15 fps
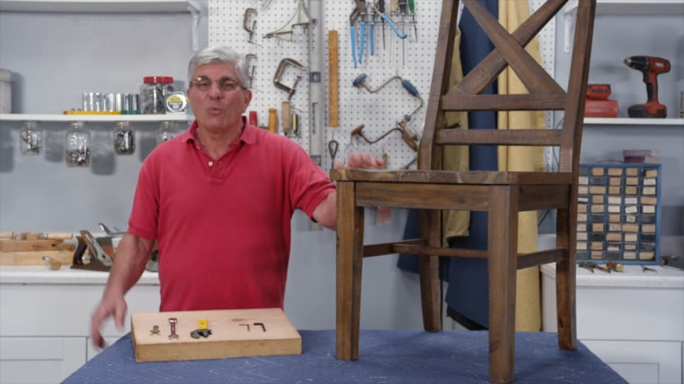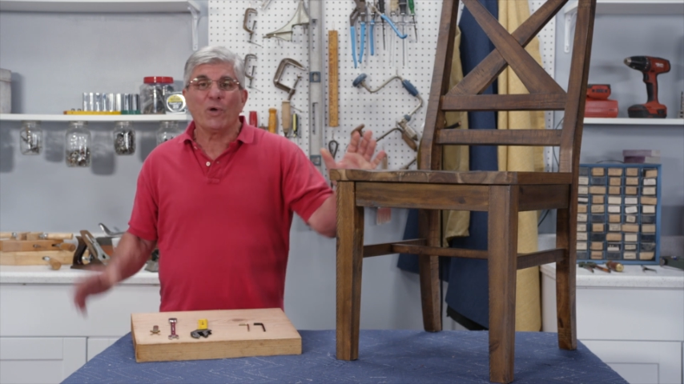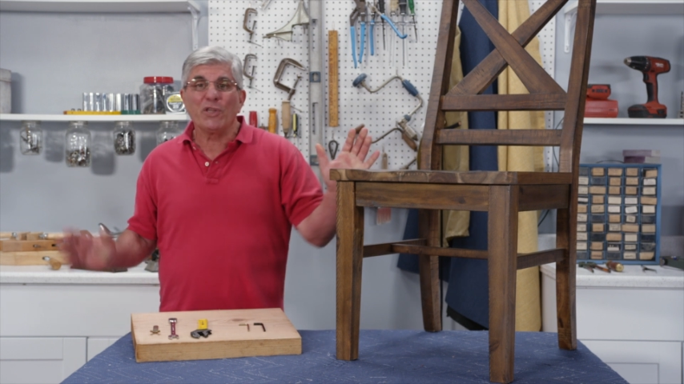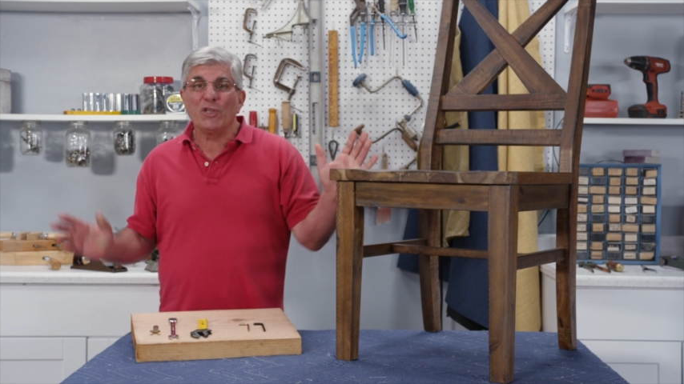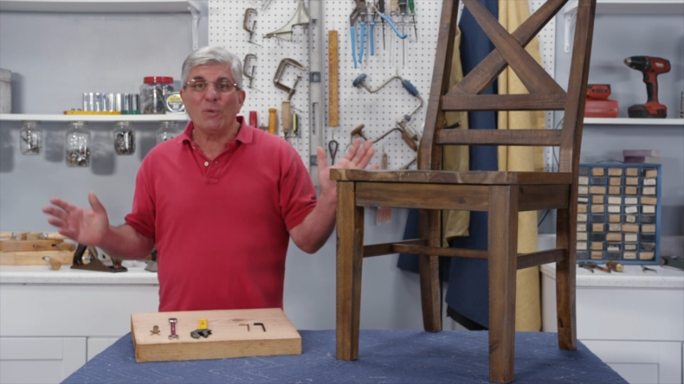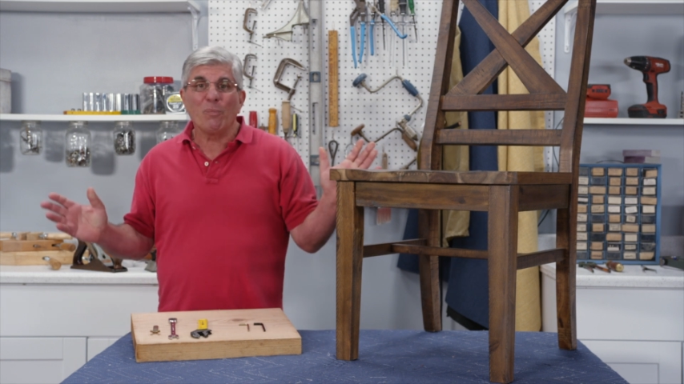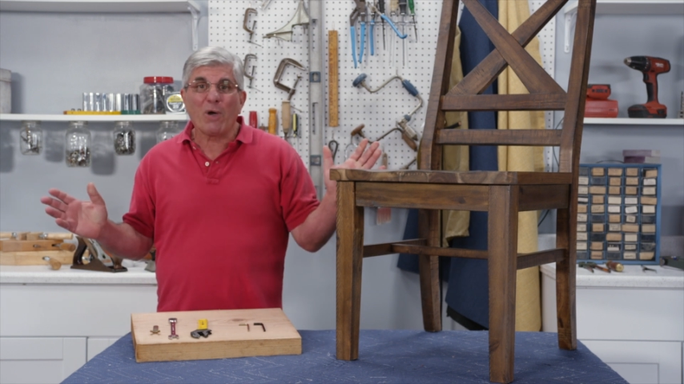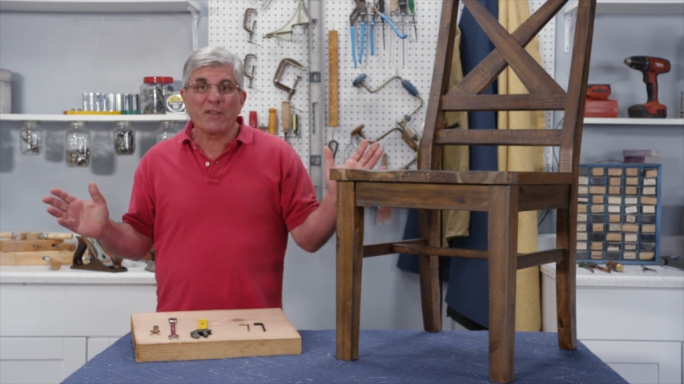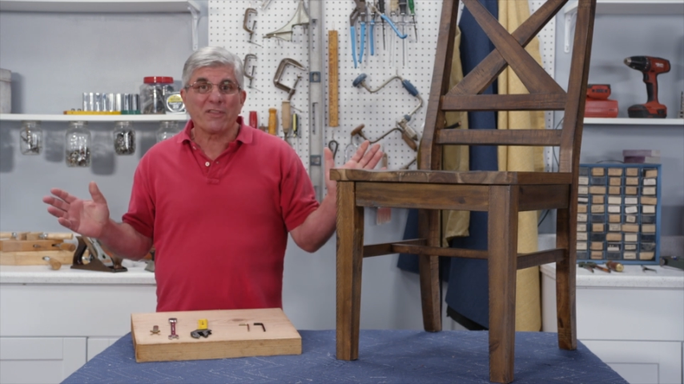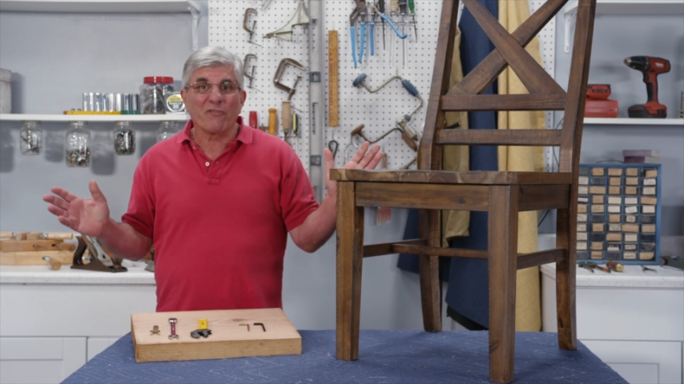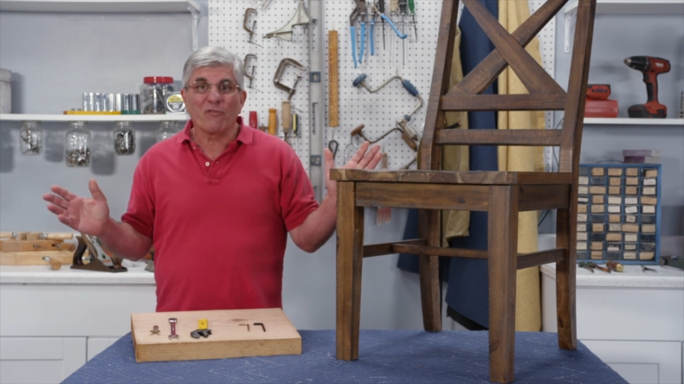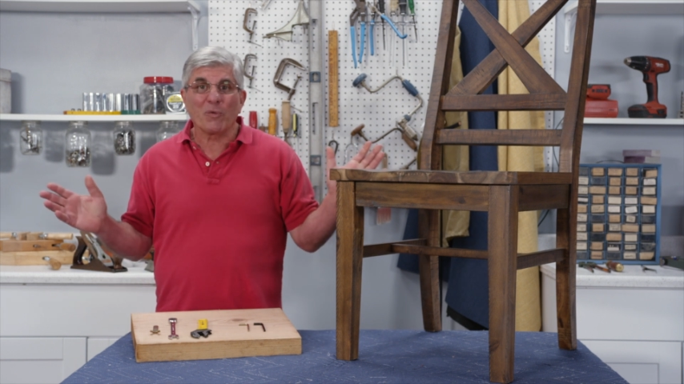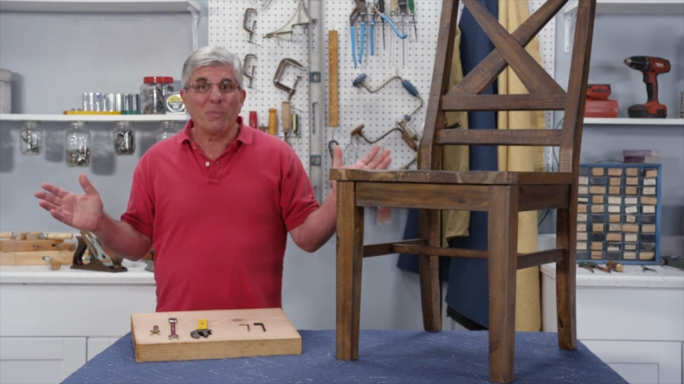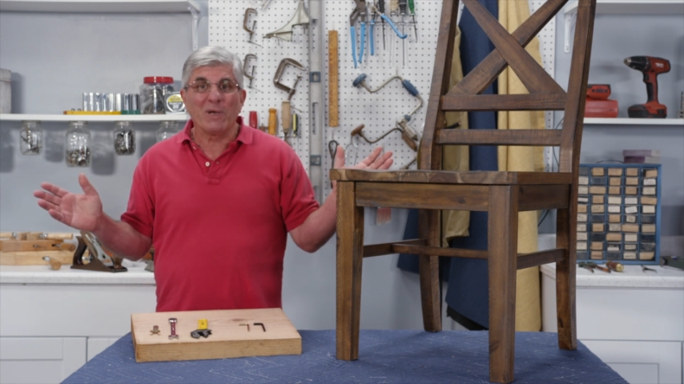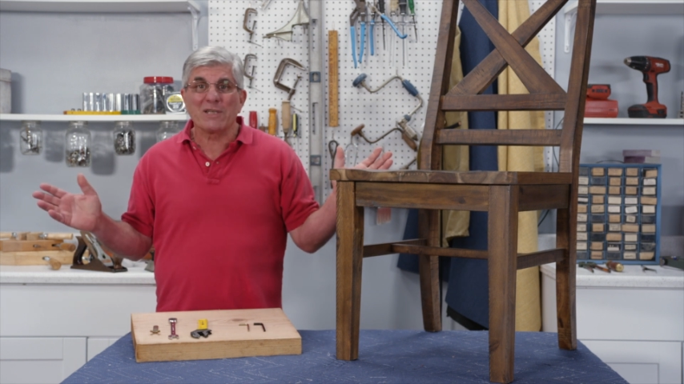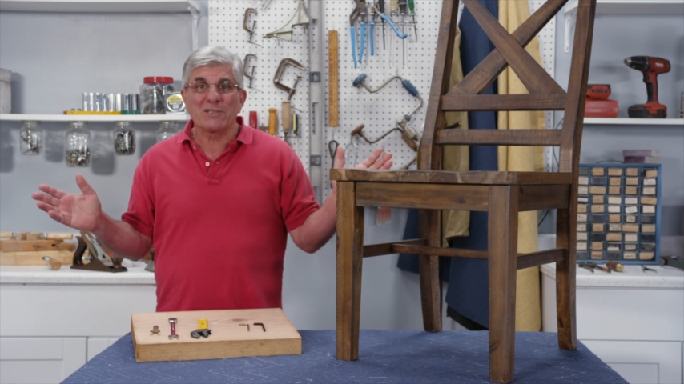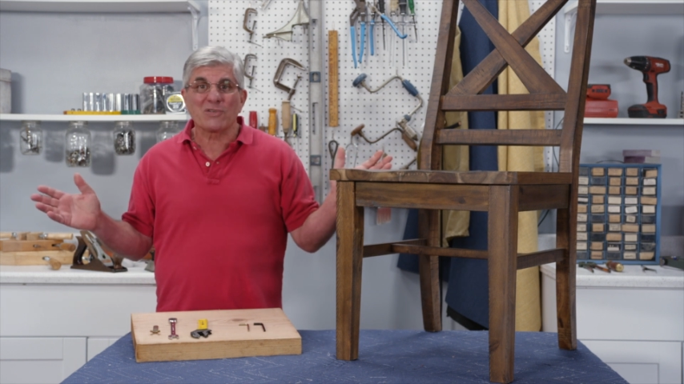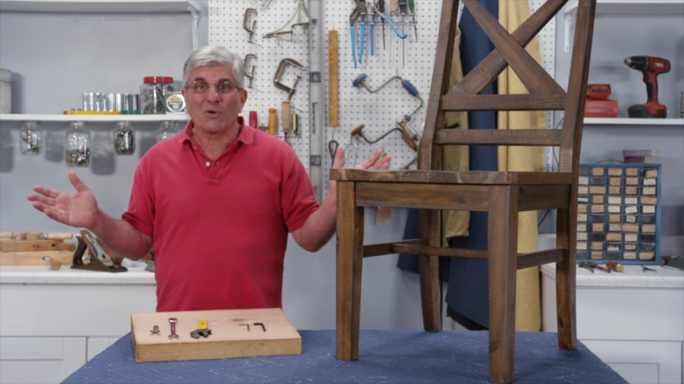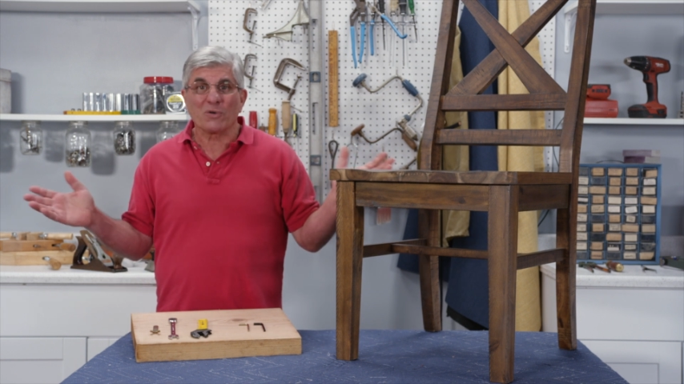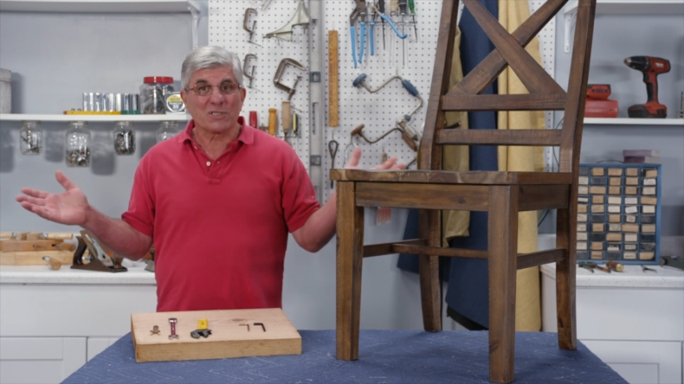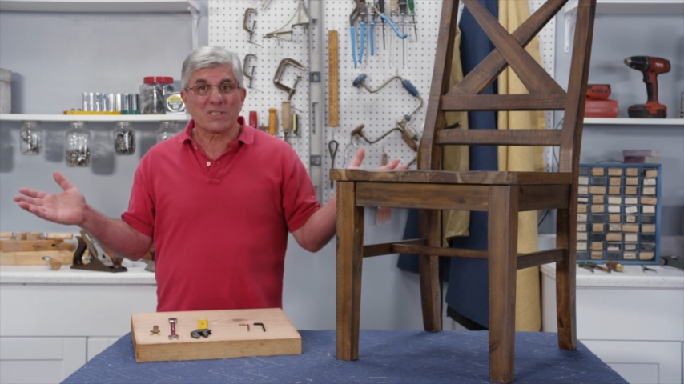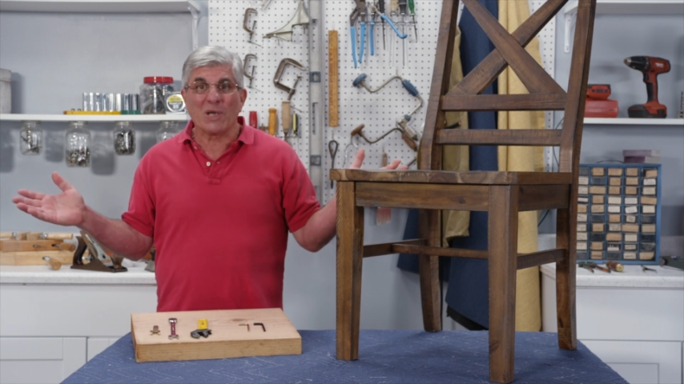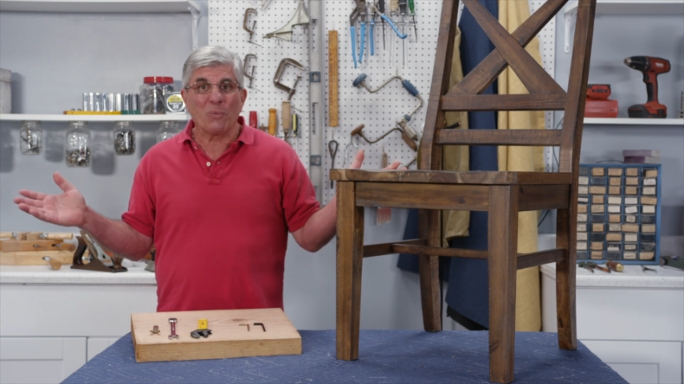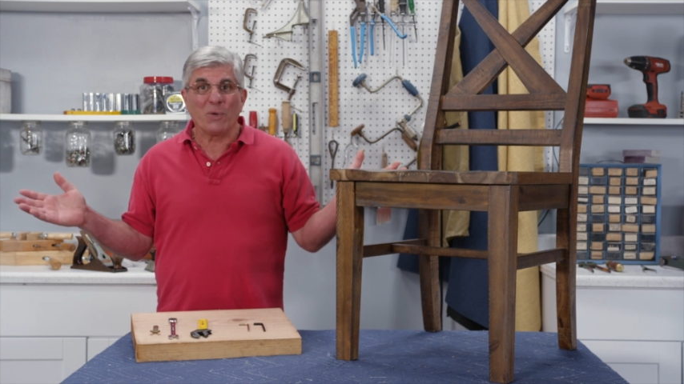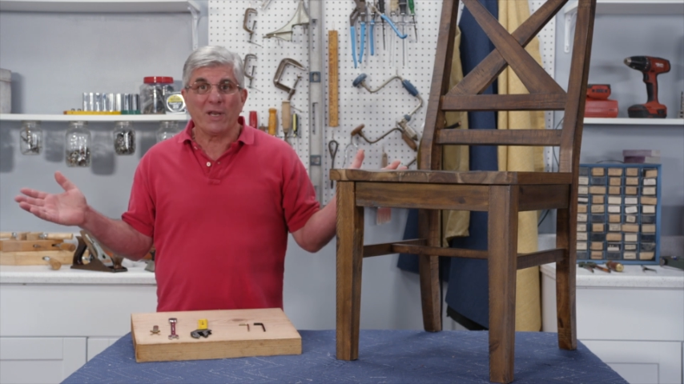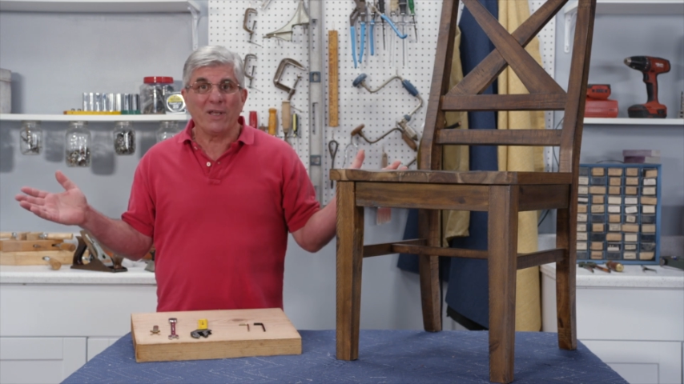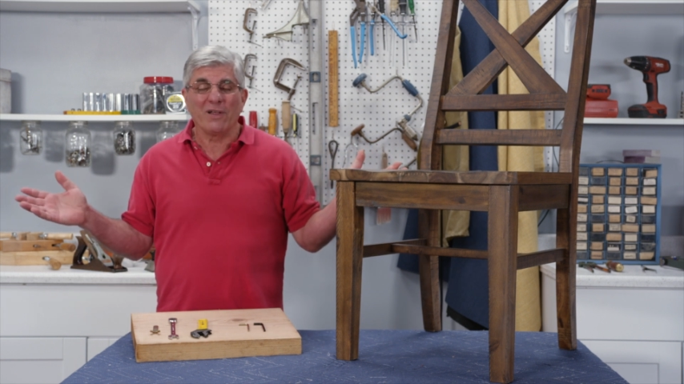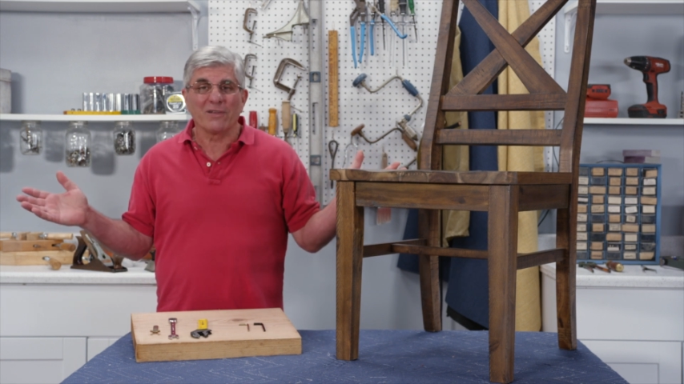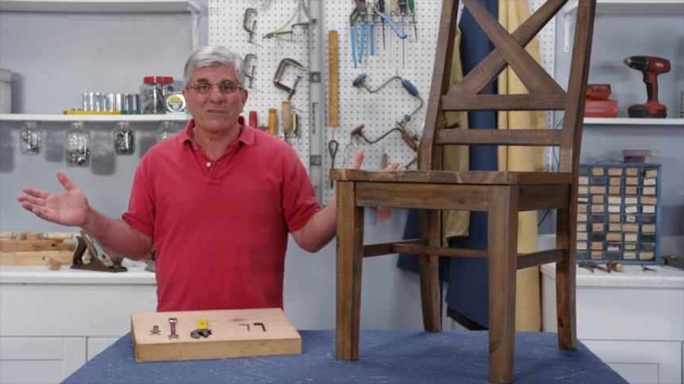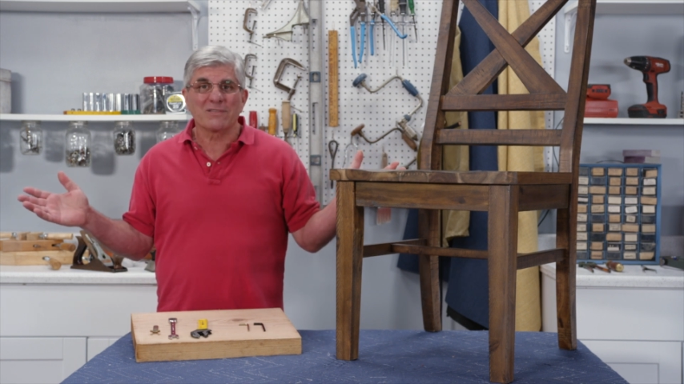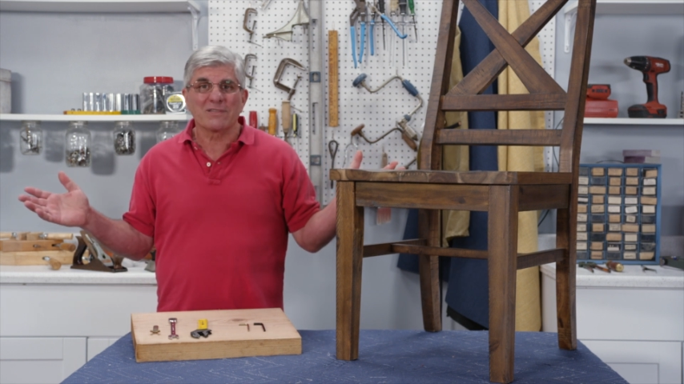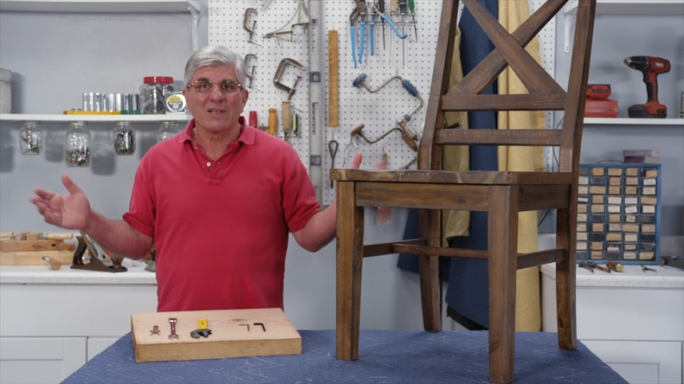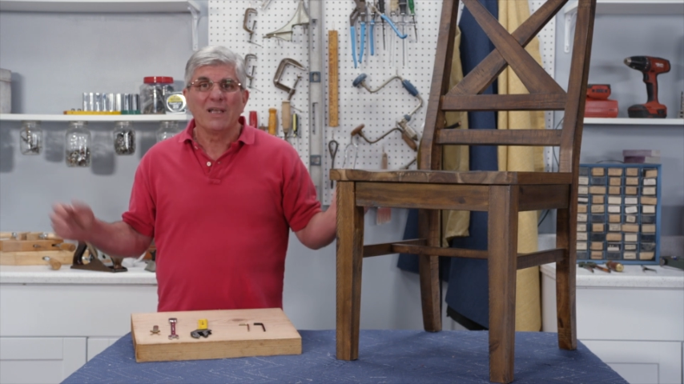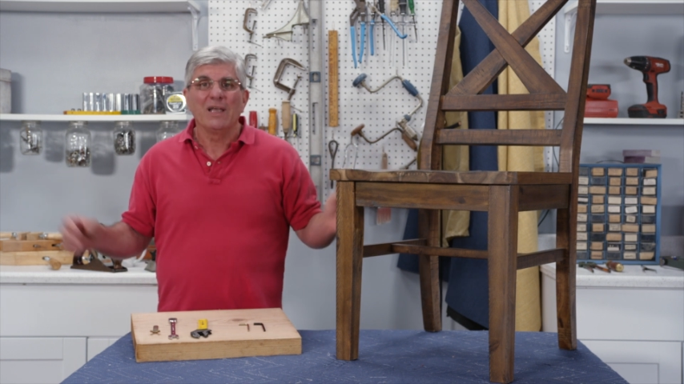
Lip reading: Whether you bought them from us or someone else,